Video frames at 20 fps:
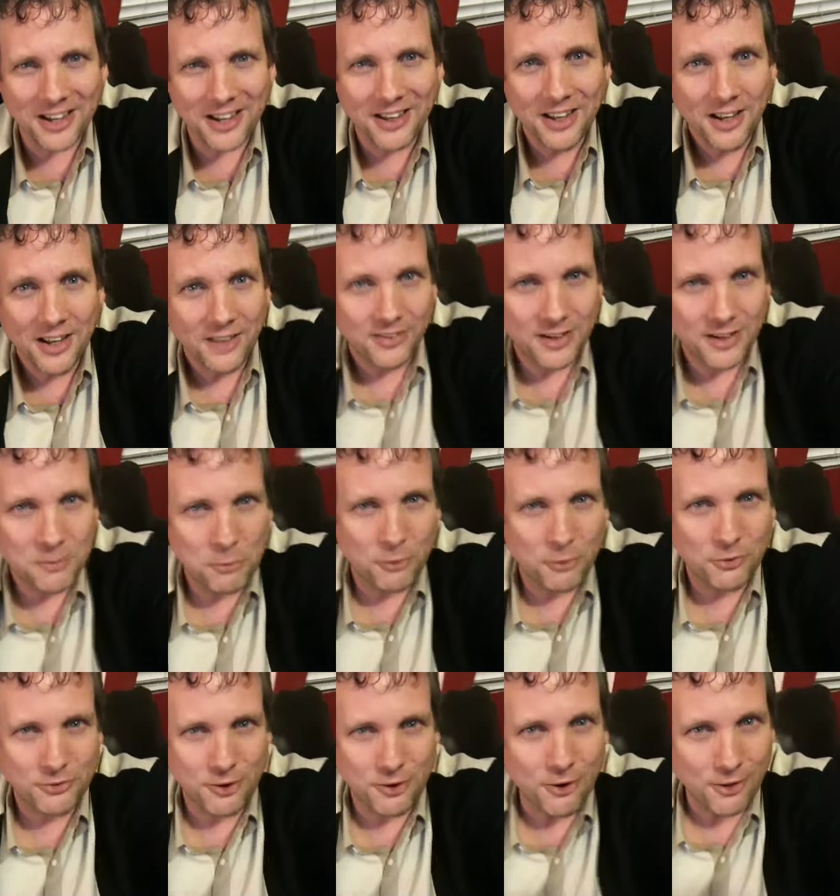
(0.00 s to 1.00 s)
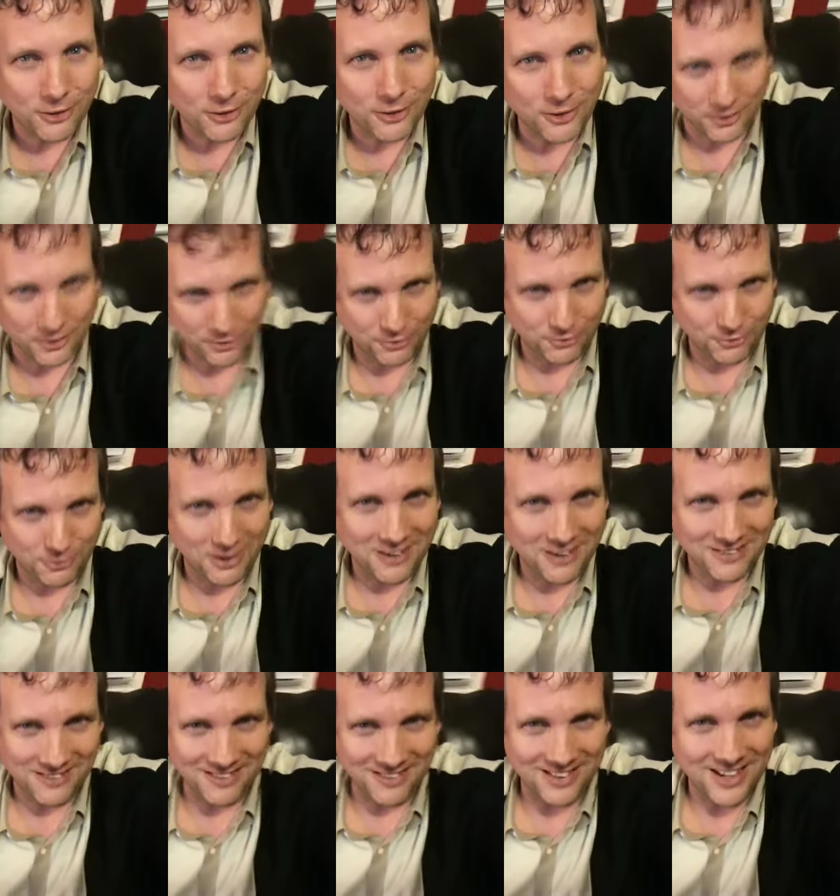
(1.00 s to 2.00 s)
And they both started to look
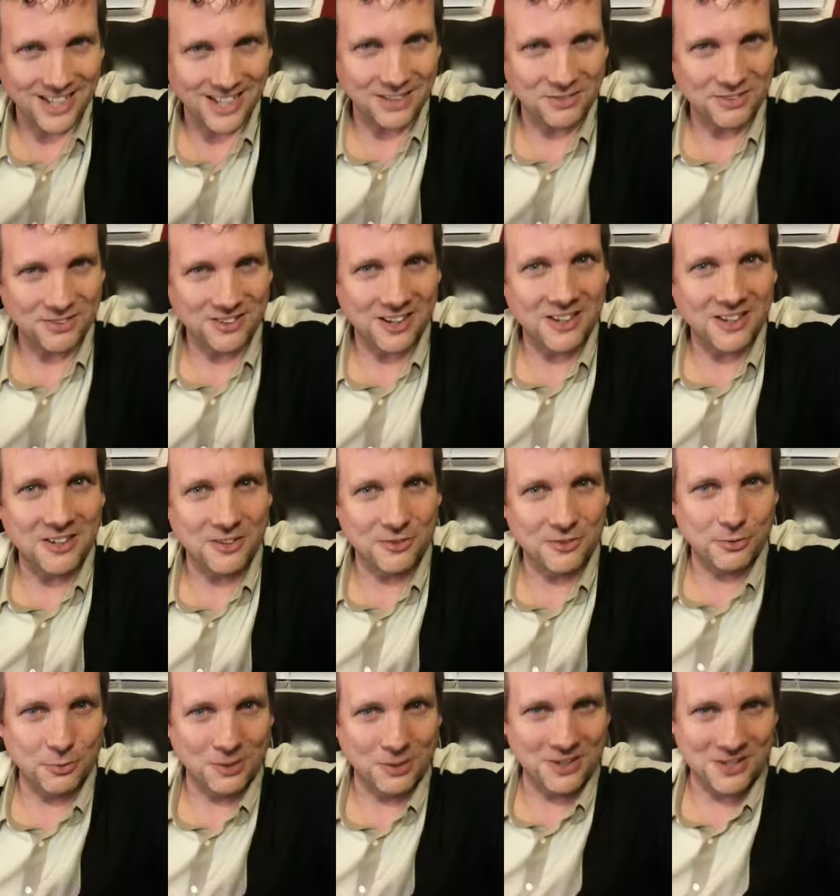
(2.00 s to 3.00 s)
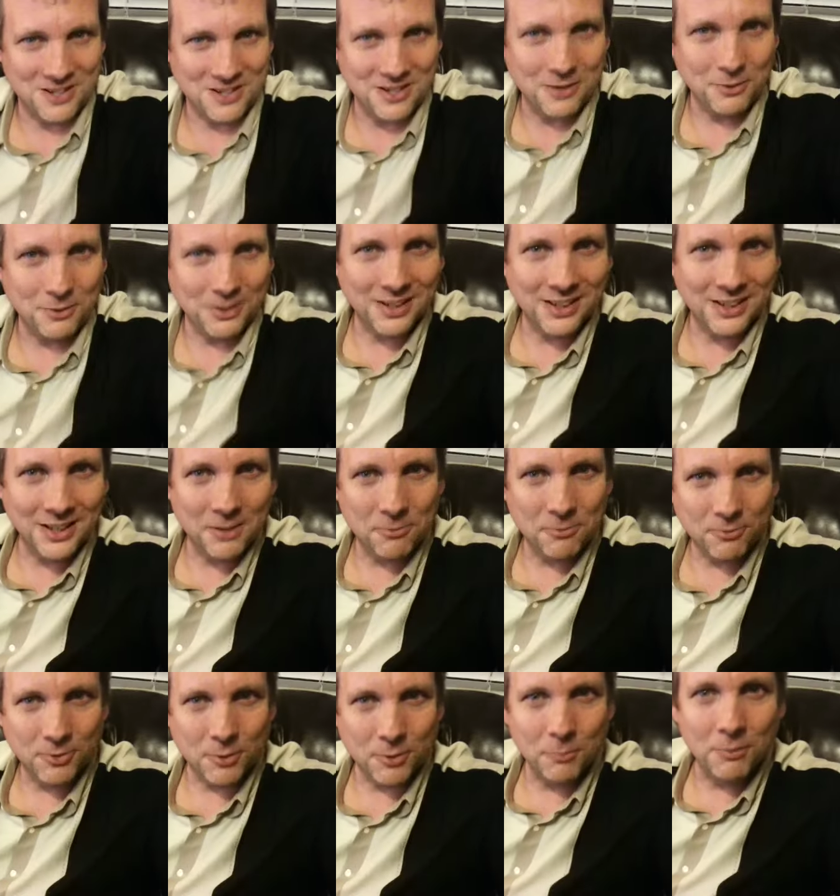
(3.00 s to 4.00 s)
distressed. And then all of a sudden, it switched into a
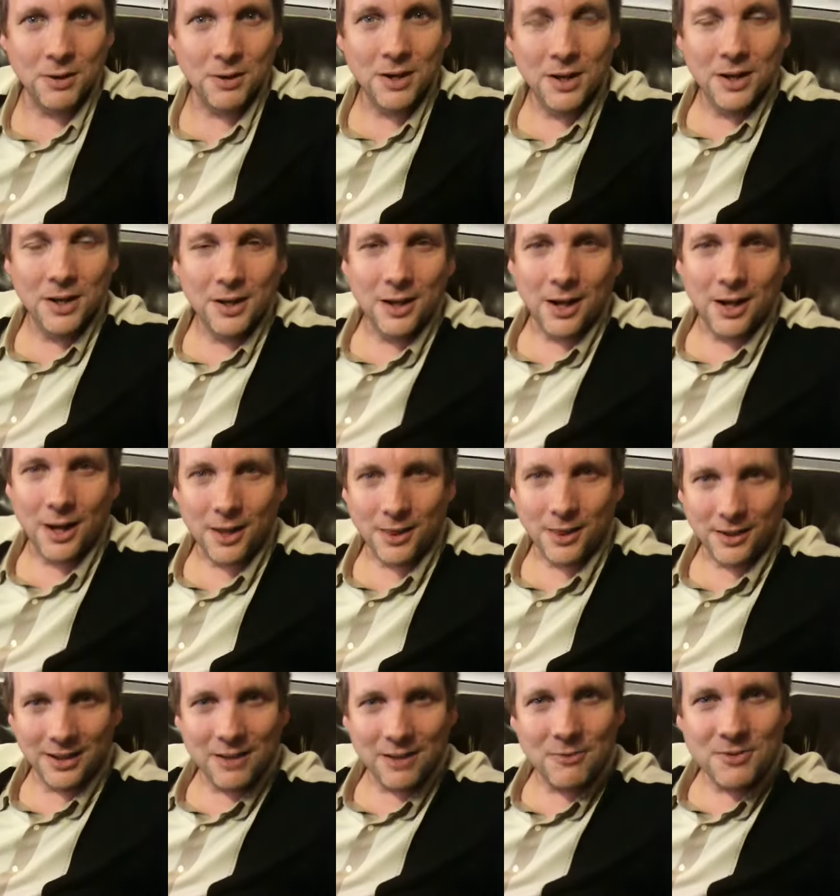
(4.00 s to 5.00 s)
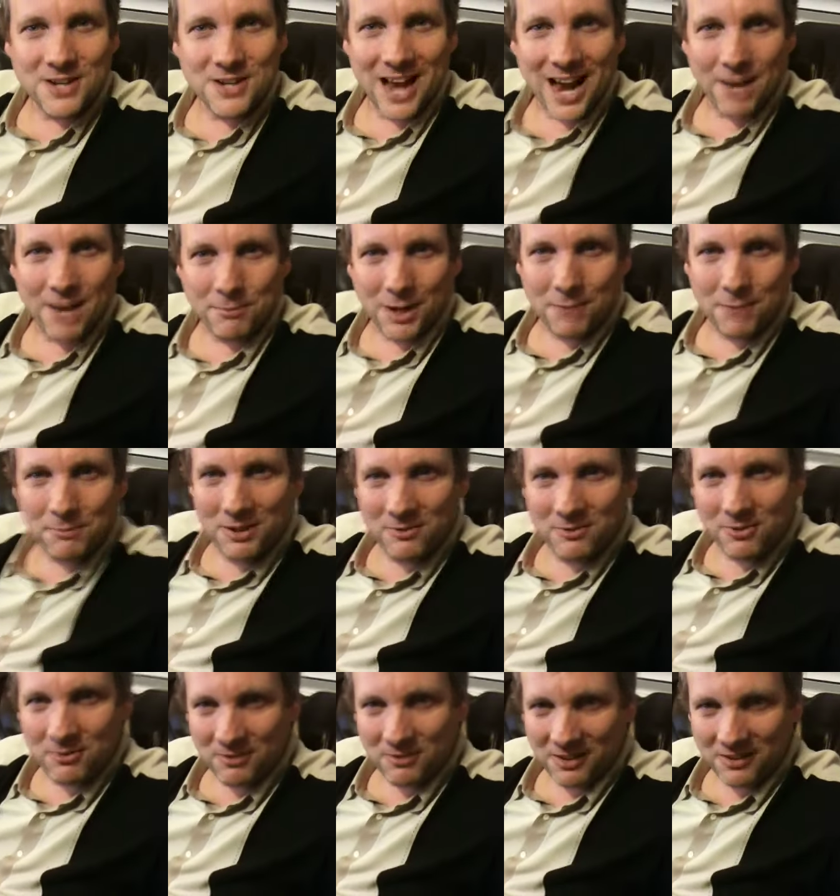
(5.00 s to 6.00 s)
clip from uh, The Love Shack by B
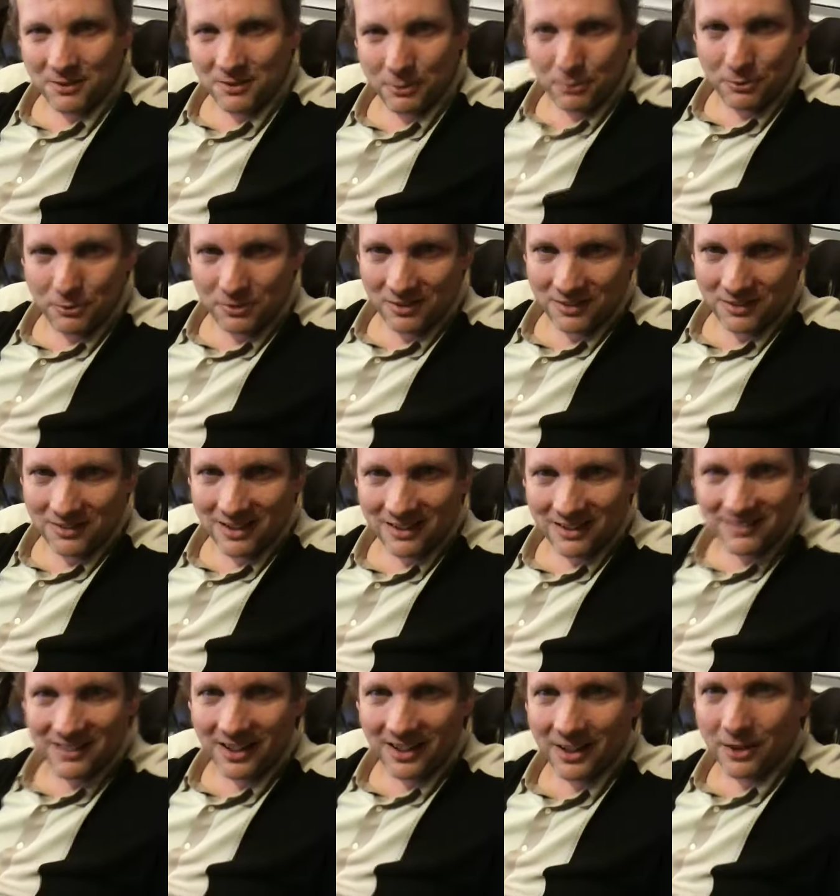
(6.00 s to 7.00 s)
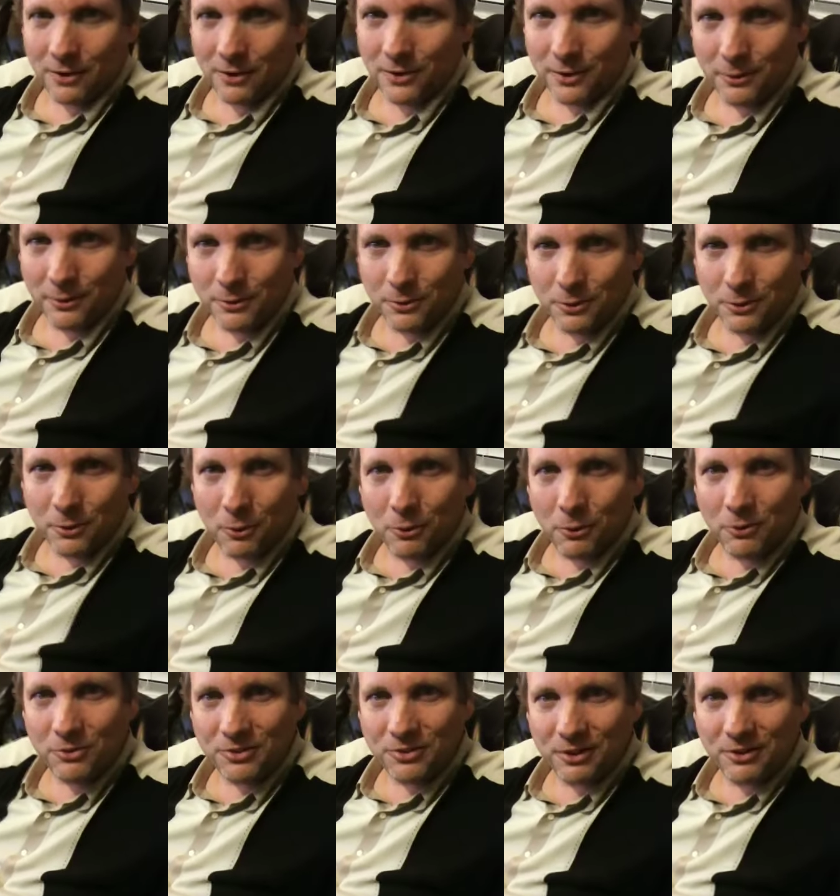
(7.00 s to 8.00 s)
52s, and next thing you know, they were doing a
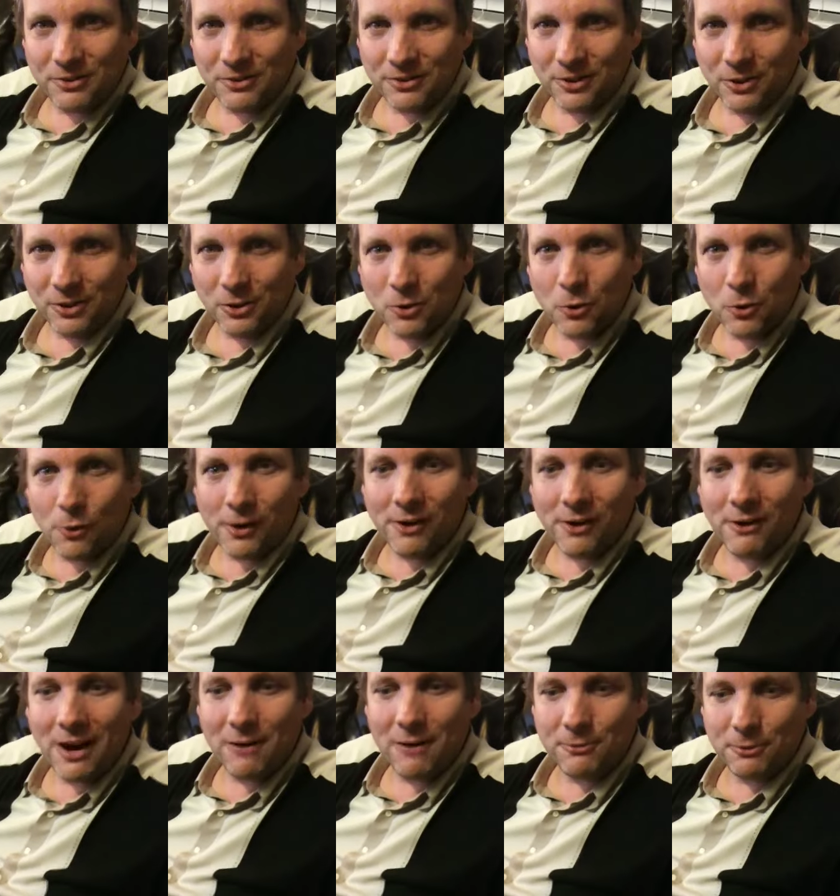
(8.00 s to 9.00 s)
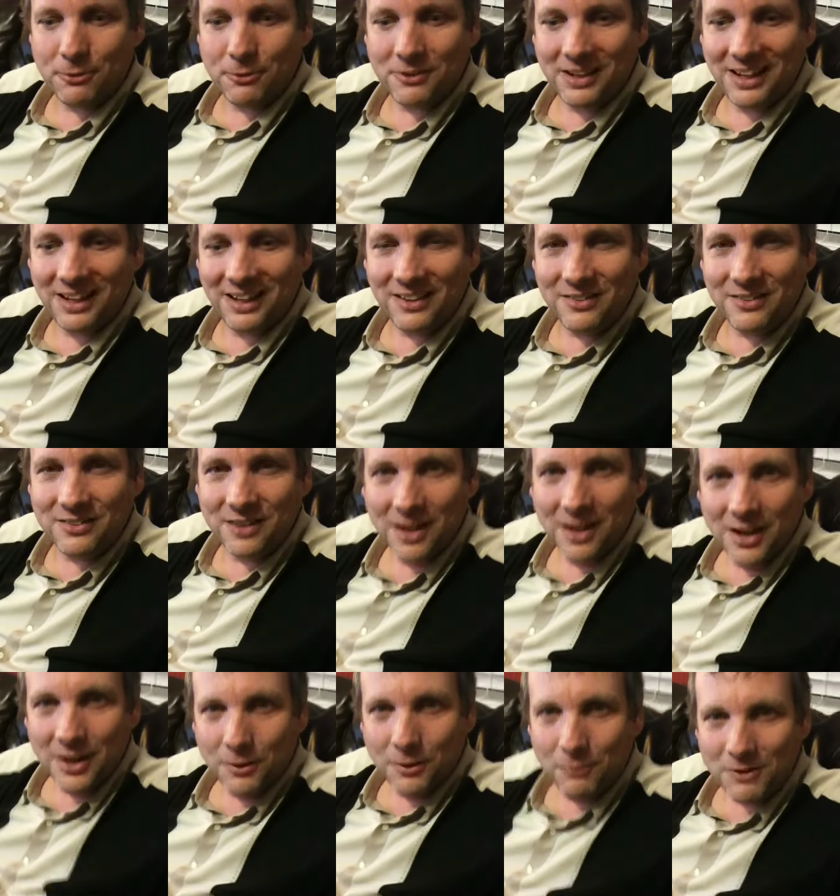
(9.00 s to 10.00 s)
whole series of little choreographed routines,
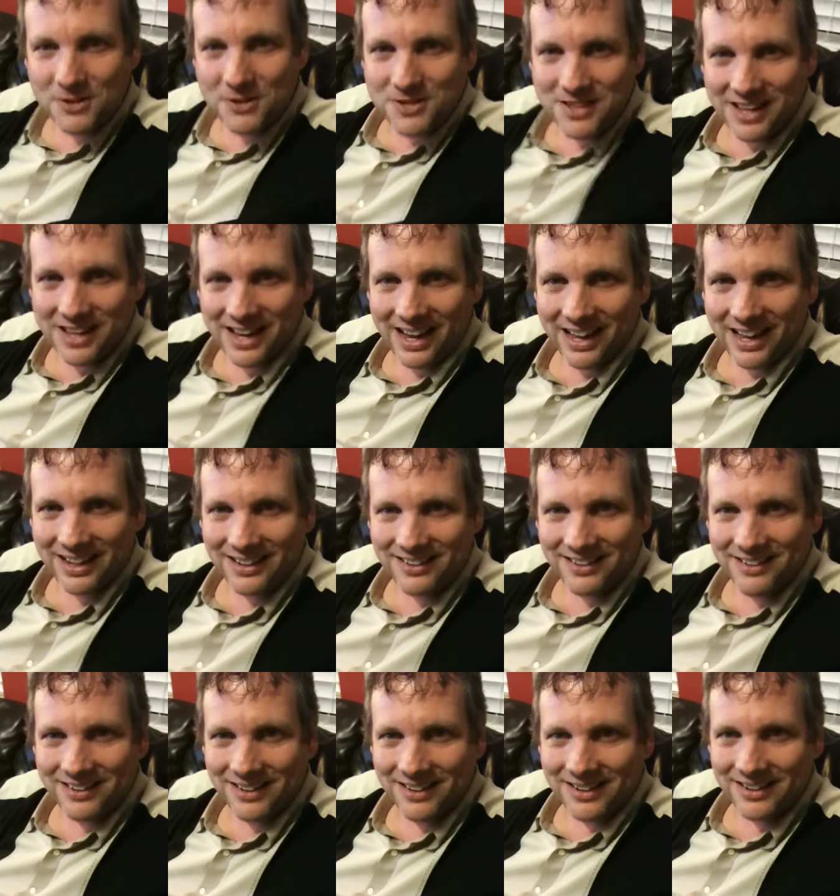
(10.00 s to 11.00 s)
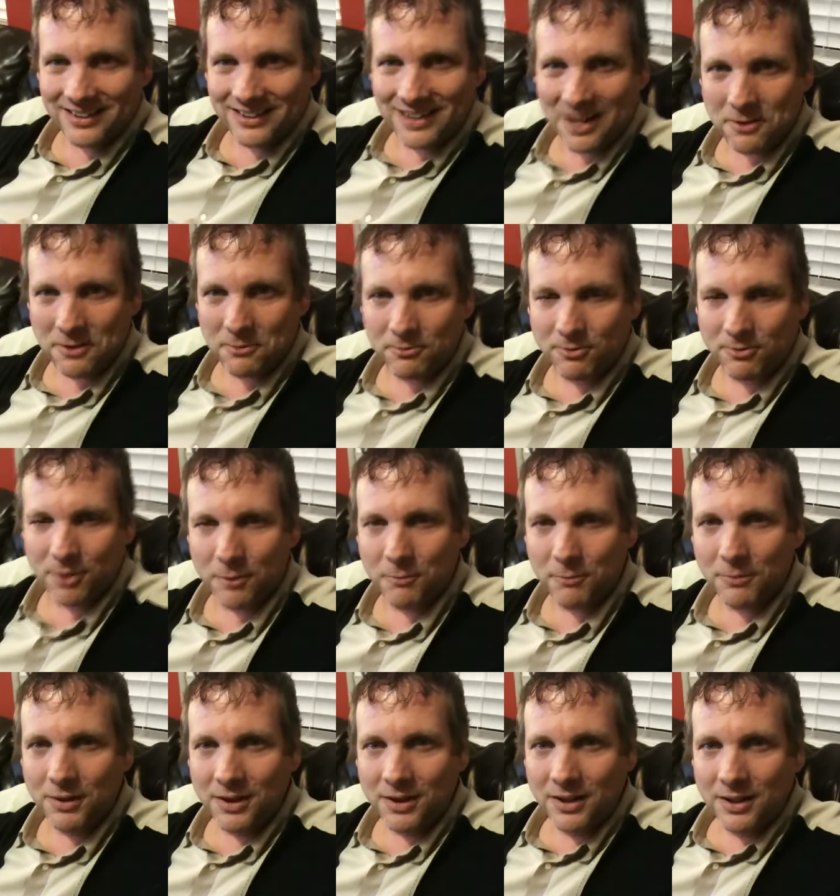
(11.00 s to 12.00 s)
which they had uh, gotten
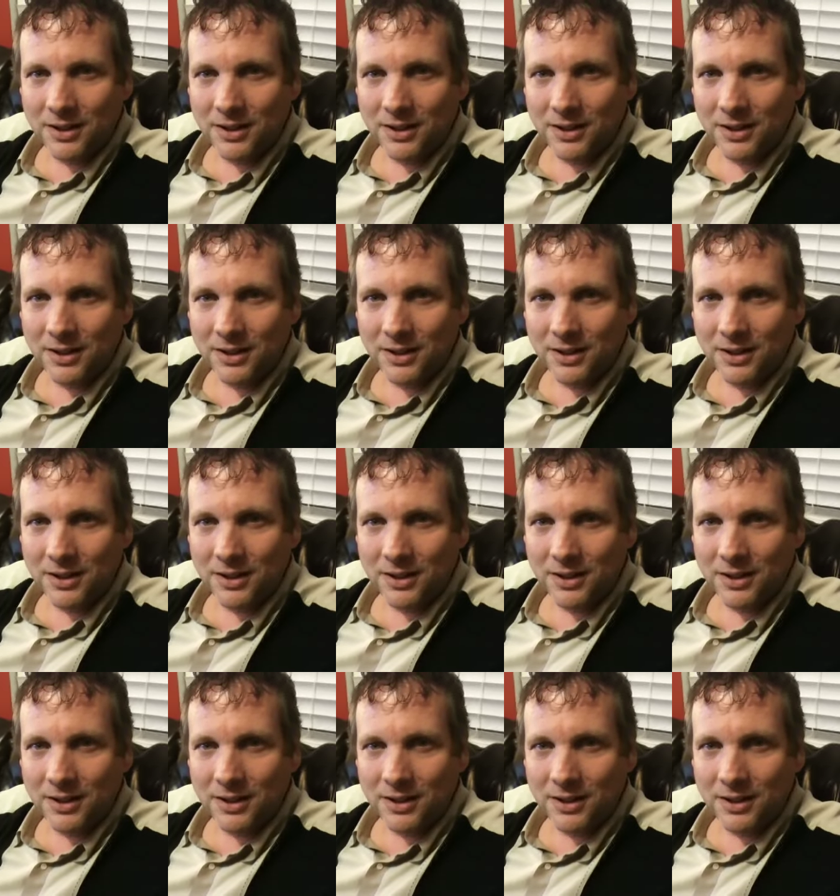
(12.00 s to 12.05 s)
from